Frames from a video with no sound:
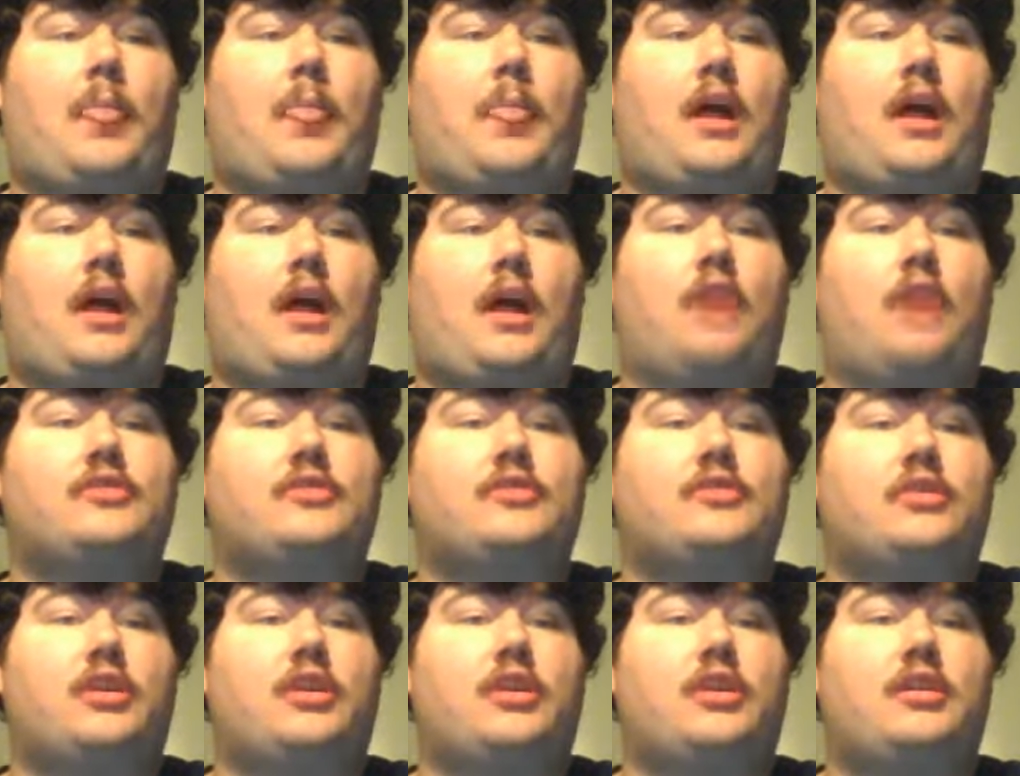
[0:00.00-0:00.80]
Also
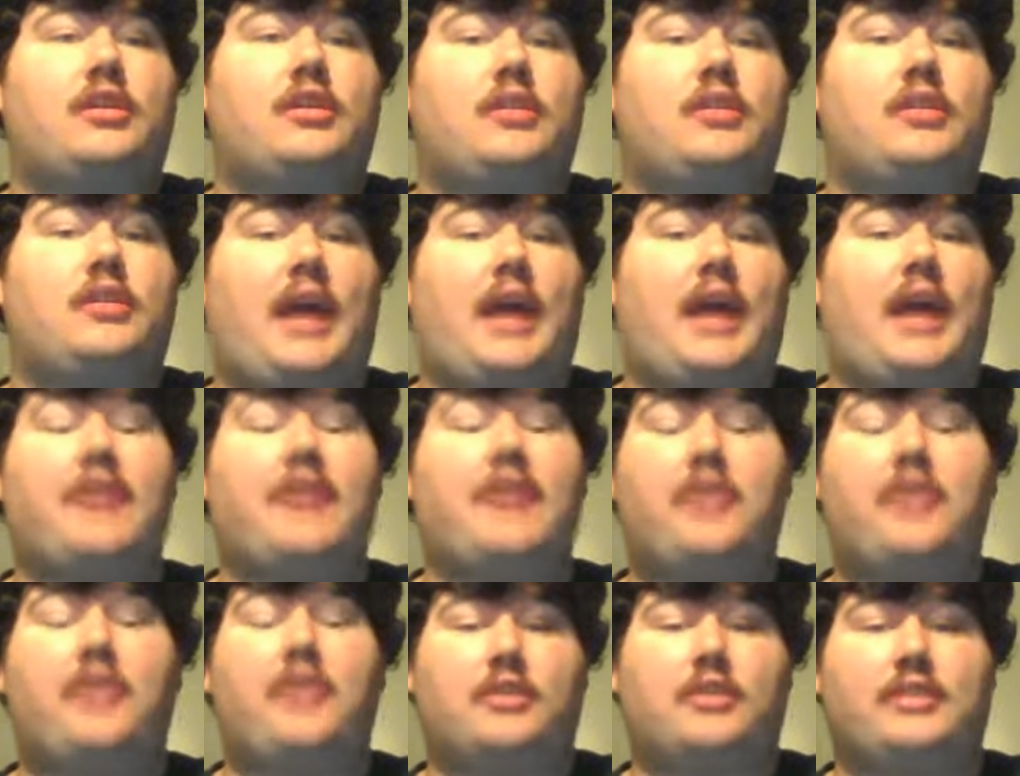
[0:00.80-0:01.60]
look at
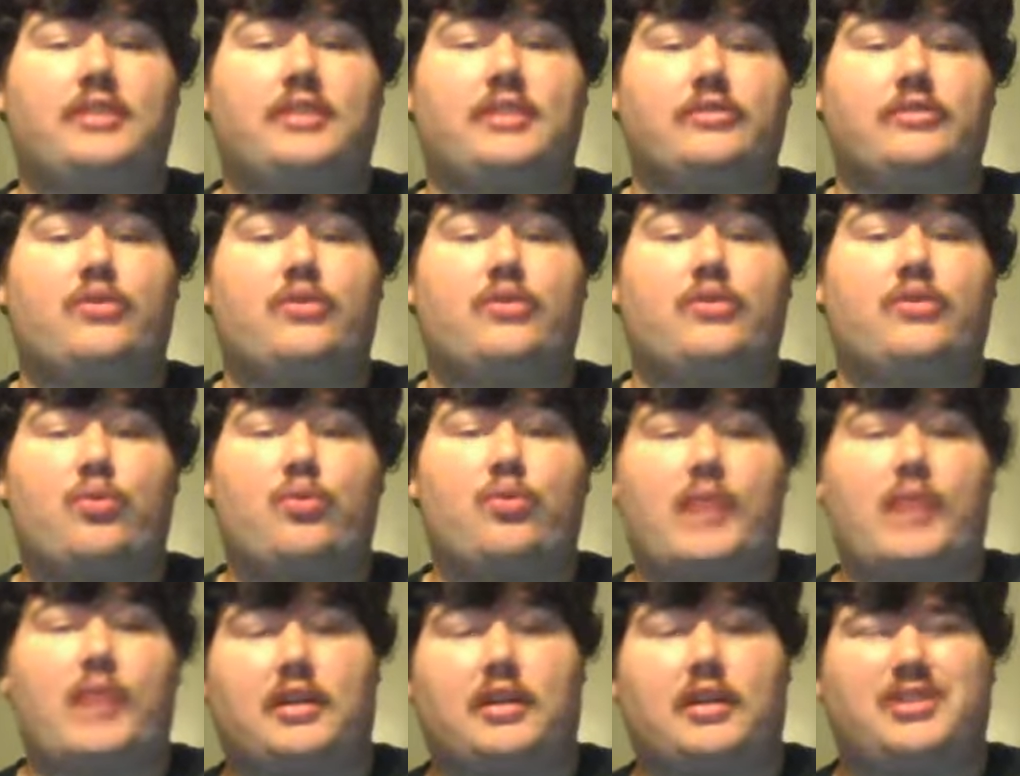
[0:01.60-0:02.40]
yard sales through
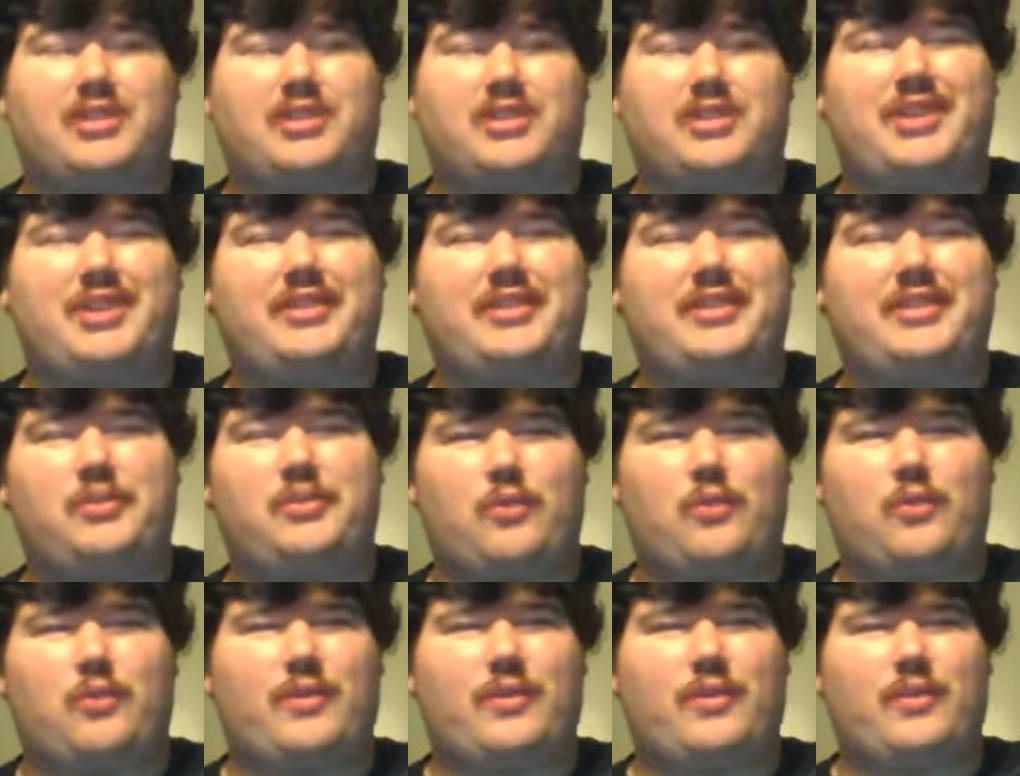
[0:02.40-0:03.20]
records. You'll have to do
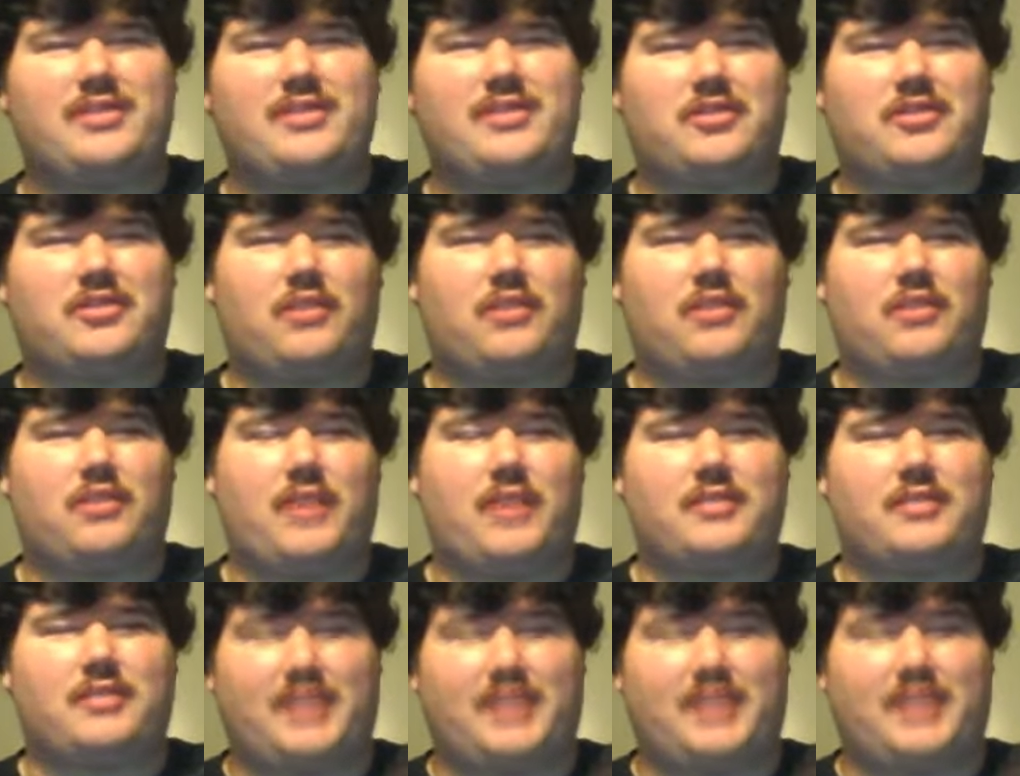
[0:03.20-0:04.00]
more research on
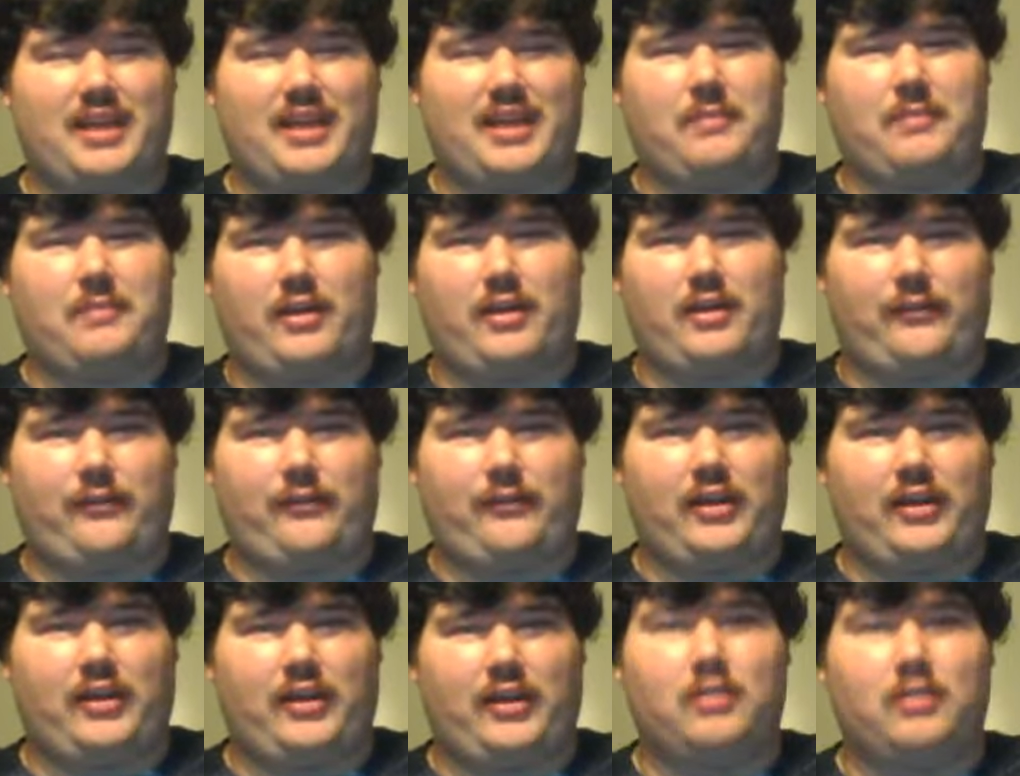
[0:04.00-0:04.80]
records and get a better
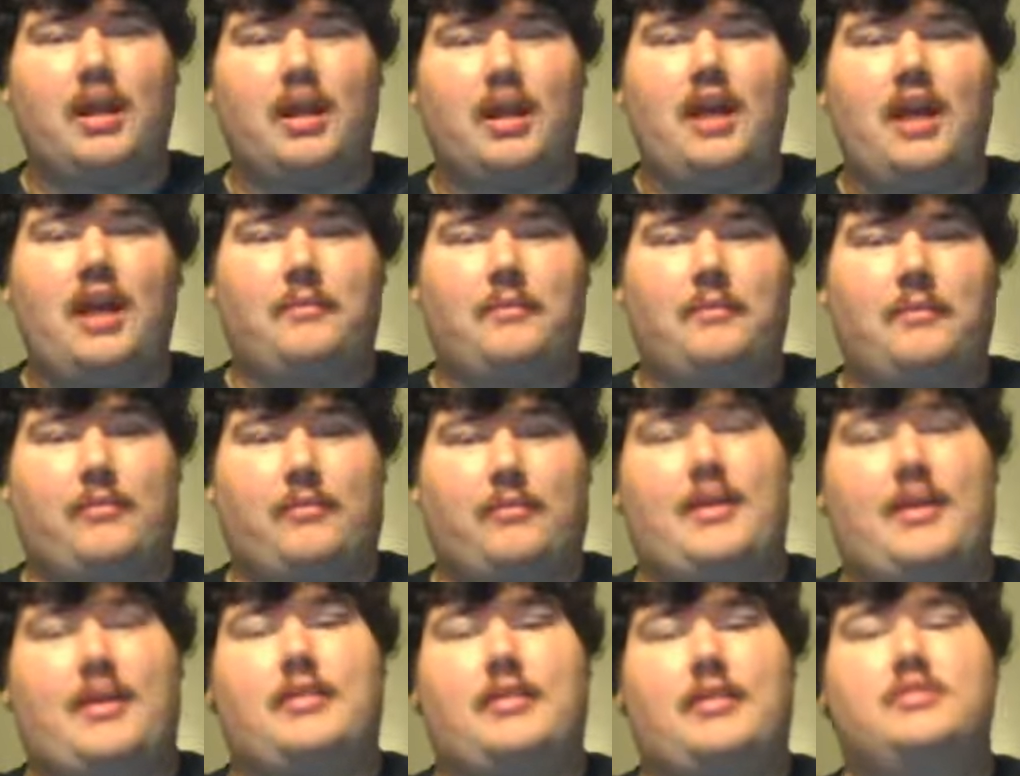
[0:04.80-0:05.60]
feel. But
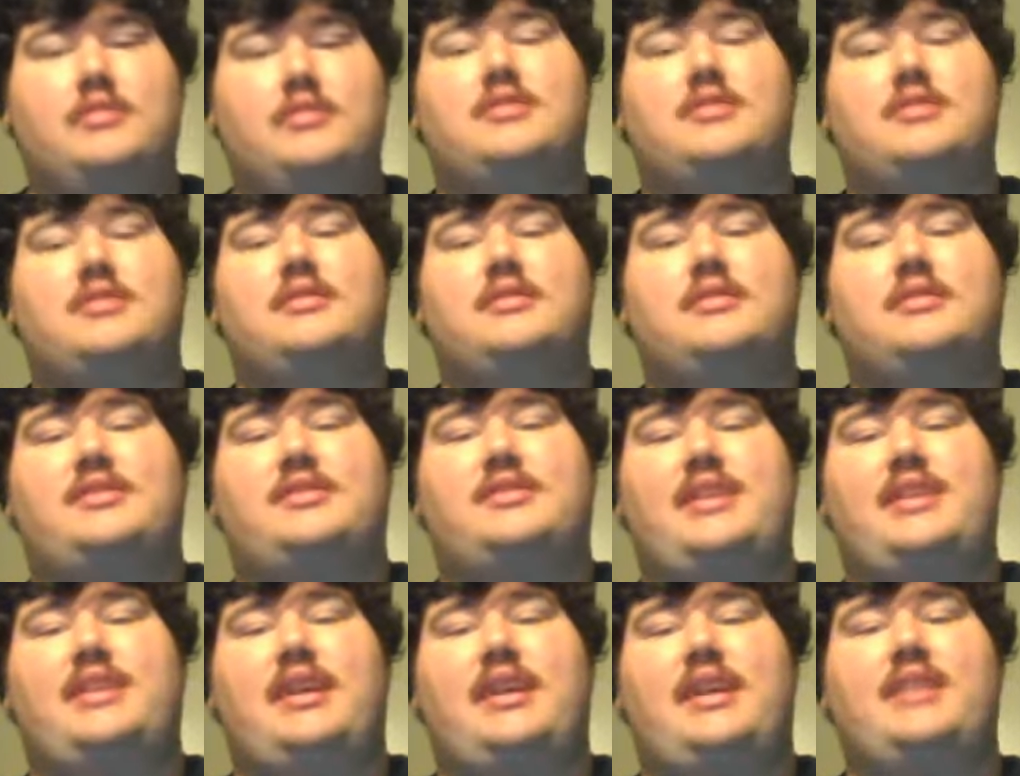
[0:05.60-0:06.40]
records,
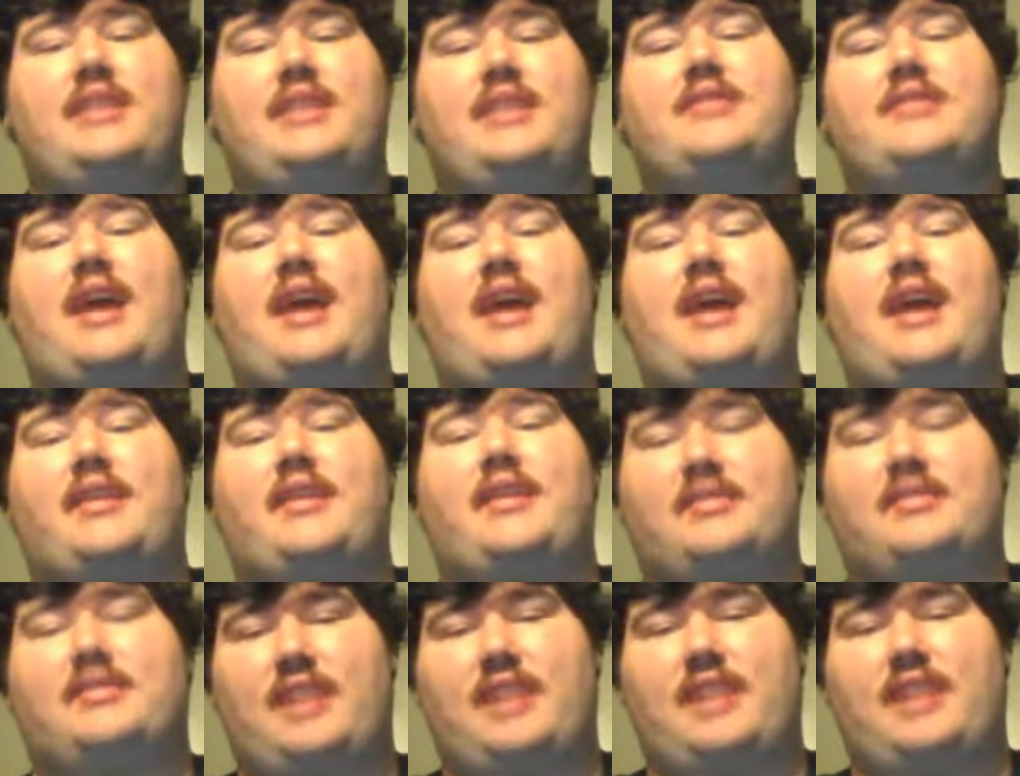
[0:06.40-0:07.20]
CDs, and
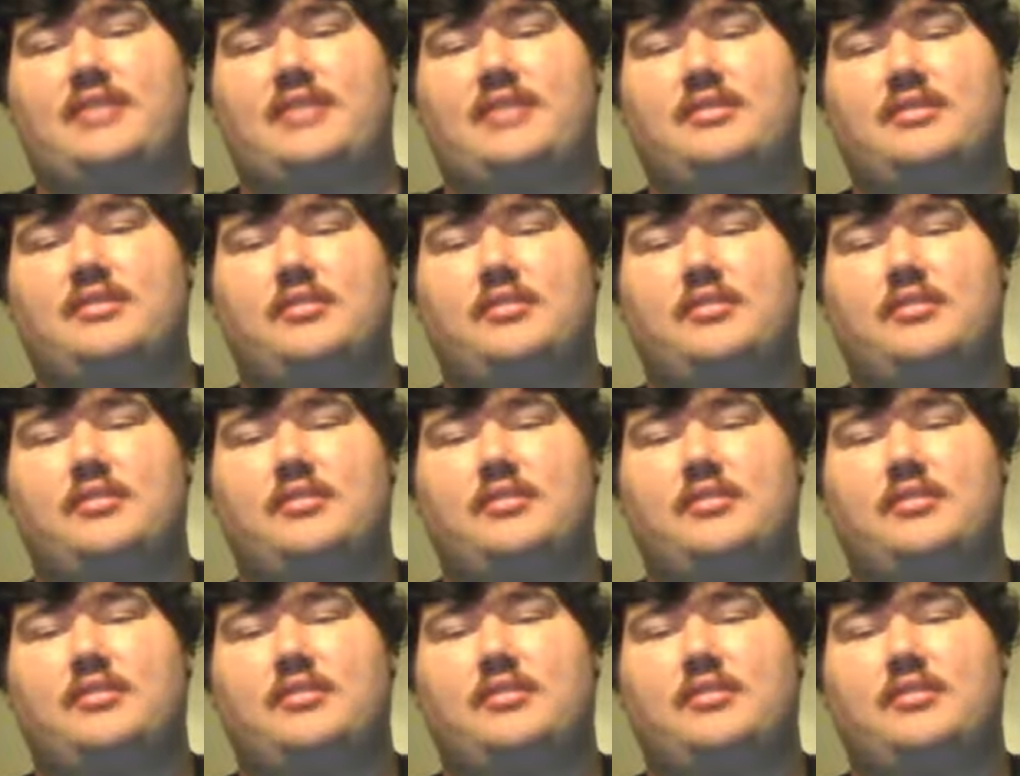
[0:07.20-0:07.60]
cassettes.